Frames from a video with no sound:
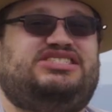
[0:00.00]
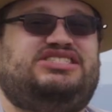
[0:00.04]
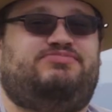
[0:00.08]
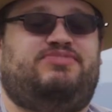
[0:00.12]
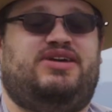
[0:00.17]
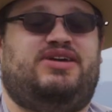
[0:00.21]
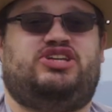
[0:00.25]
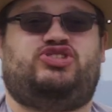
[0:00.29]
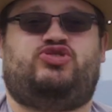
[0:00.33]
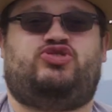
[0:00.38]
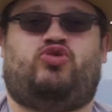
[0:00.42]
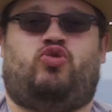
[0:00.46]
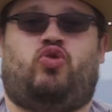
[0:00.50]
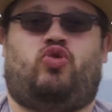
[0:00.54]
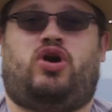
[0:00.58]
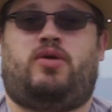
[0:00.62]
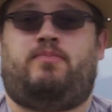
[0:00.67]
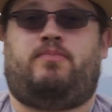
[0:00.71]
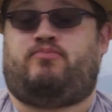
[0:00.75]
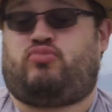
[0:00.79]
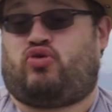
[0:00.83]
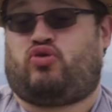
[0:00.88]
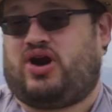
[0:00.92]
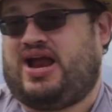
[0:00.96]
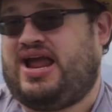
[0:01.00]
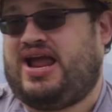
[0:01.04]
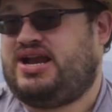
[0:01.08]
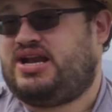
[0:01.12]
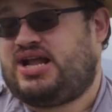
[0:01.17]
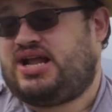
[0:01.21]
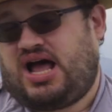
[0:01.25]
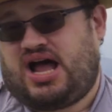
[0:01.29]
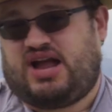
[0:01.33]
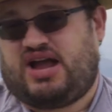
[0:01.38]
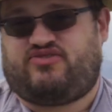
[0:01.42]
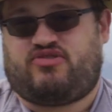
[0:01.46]
space for prey
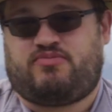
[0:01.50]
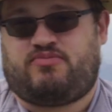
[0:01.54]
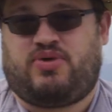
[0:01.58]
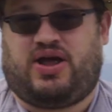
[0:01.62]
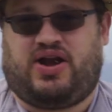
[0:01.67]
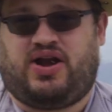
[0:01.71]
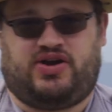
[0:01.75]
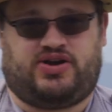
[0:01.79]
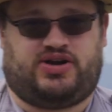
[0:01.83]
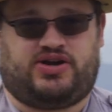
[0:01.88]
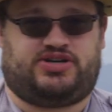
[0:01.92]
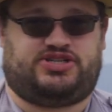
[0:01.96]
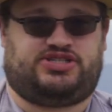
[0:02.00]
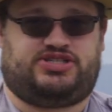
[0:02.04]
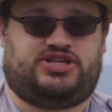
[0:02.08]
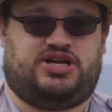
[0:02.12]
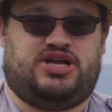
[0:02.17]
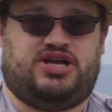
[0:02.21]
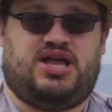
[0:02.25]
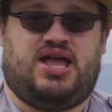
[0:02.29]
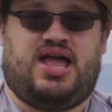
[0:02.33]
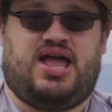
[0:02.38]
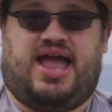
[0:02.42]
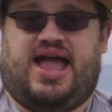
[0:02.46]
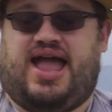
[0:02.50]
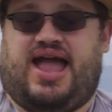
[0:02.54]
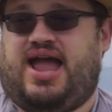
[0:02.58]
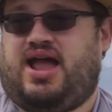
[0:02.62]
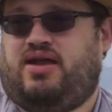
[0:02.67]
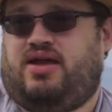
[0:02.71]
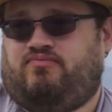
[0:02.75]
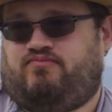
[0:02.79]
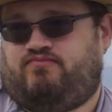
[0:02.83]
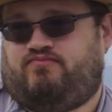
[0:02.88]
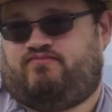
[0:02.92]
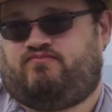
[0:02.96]
to hide from predators,
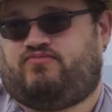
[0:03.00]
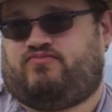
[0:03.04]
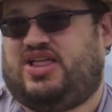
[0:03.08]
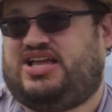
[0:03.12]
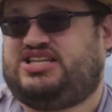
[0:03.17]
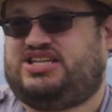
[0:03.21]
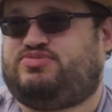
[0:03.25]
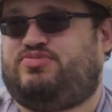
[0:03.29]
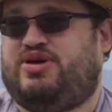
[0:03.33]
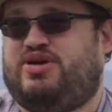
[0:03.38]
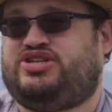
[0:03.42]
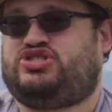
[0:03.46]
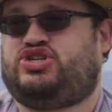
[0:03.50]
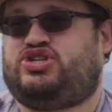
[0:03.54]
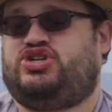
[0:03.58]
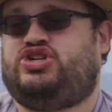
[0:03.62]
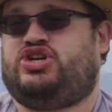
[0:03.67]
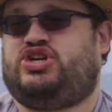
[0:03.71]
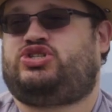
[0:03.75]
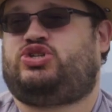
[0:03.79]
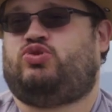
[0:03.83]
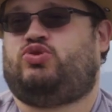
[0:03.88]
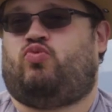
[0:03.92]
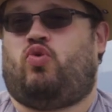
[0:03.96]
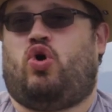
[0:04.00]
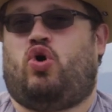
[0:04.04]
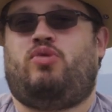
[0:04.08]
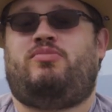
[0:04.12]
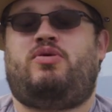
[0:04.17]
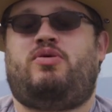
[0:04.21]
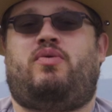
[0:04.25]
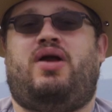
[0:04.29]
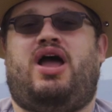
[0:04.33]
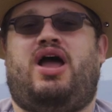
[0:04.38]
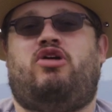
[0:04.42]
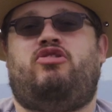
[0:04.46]
and less space to just
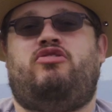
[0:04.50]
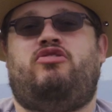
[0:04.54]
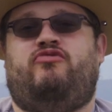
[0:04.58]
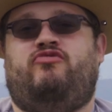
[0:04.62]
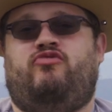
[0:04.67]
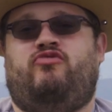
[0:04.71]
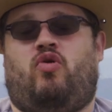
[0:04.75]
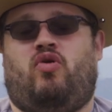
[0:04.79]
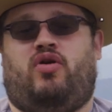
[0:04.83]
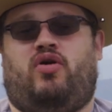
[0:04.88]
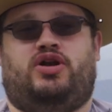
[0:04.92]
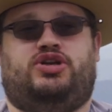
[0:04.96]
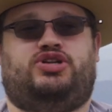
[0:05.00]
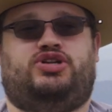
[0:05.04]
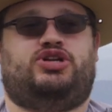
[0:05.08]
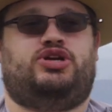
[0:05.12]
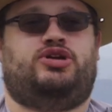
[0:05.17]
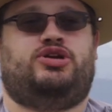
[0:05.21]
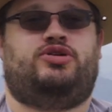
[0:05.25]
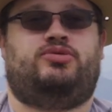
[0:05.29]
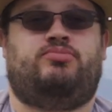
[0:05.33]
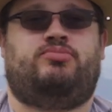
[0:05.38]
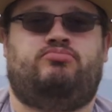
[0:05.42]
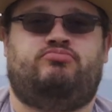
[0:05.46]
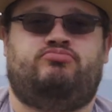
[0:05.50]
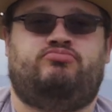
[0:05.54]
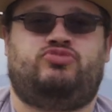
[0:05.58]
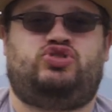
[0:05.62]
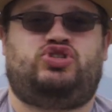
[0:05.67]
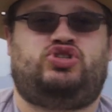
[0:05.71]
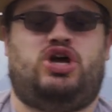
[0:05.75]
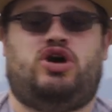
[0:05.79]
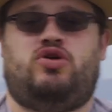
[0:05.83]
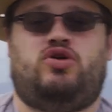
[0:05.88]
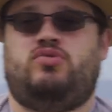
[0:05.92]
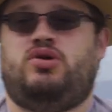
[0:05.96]
roam around and forage.
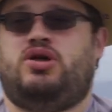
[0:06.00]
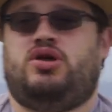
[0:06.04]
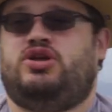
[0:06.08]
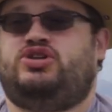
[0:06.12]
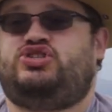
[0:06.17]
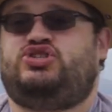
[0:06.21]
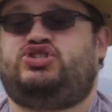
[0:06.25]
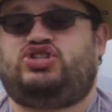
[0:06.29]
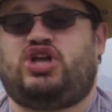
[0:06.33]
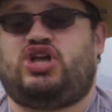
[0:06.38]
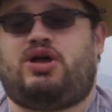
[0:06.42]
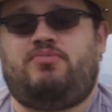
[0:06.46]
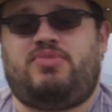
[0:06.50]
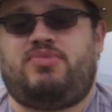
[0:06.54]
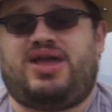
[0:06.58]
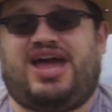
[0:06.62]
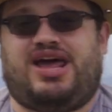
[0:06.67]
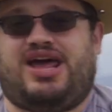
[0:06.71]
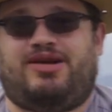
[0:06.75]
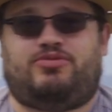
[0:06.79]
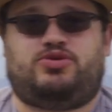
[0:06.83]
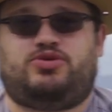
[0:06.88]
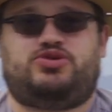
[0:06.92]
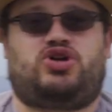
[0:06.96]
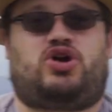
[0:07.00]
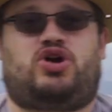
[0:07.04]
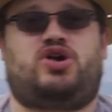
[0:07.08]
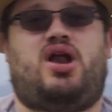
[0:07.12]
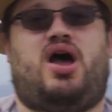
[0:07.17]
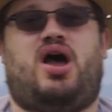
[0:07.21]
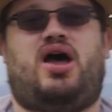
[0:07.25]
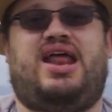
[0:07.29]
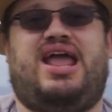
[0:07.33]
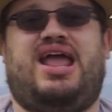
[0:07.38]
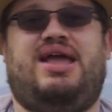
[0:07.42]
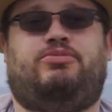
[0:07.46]
So some animals are
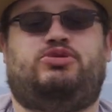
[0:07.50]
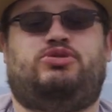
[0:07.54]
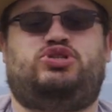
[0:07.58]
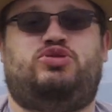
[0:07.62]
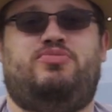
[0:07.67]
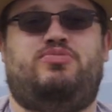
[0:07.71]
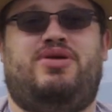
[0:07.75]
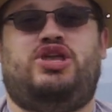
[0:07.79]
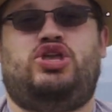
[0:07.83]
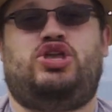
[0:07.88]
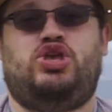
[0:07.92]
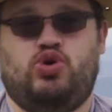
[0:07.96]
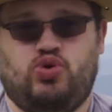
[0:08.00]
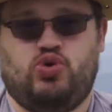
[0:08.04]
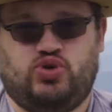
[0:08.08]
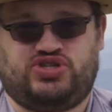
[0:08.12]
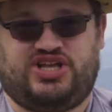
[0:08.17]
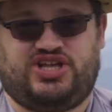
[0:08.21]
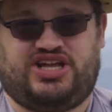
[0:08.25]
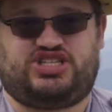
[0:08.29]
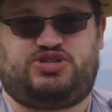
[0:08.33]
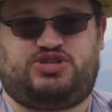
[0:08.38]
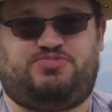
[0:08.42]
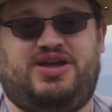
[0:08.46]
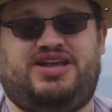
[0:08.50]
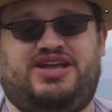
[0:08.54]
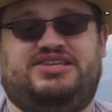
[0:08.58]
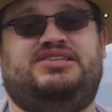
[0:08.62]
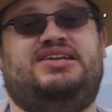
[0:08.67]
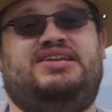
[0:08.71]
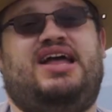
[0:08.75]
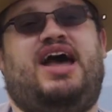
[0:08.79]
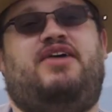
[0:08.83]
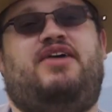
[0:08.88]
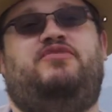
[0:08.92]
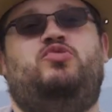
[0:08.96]
not able to make use of that space
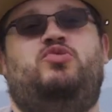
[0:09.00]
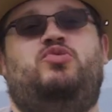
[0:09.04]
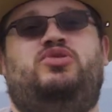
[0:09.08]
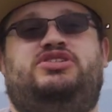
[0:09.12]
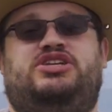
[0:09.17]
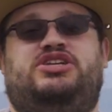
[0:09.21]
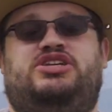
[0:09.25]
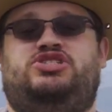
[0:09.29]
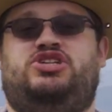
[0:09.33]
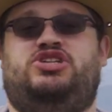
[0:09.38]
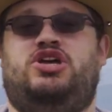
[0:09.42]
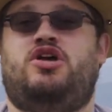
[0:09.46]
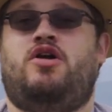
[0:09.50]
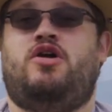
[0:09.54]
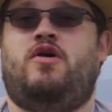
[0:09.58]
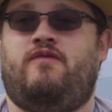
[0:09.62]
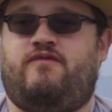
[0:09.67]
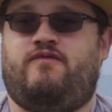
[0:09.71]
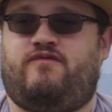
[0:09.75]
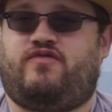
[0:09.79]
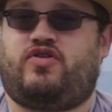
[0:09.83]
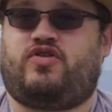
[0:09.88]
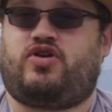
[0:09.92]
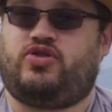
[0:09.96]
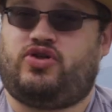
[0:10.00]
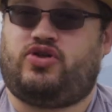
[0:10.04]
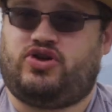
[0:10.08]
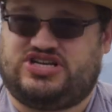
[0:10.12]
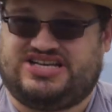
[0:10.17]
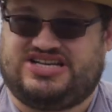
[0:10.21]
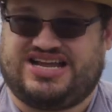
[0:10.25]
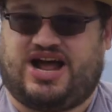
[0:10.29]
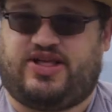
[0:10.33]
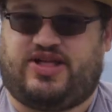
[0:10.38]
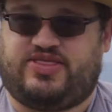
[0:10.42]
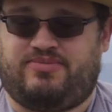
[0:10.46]
and have to exist further
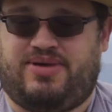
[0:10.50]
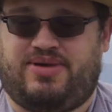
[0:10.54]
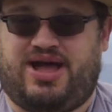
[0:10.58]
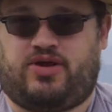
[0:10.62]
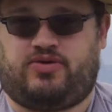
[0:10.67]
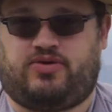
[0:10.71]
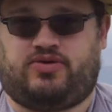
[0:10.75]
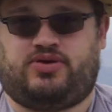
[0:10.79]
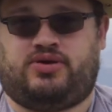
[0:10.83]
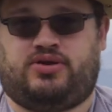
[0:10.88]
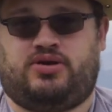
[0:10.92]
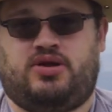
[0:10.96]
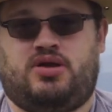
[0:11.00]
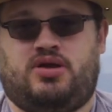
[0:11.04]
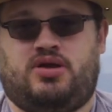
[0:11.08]
down the mountain.